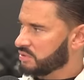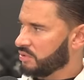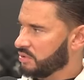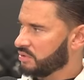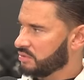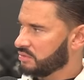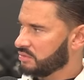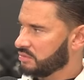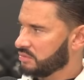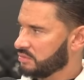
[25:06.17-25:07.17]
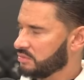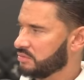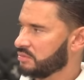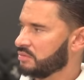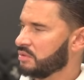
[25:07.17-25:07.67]
Once a month?
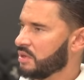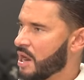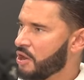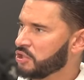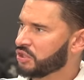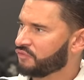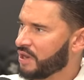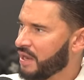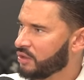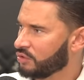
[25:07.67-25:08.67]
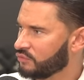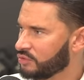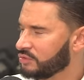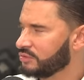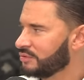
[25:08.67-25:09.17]
I heard it's good for hangover.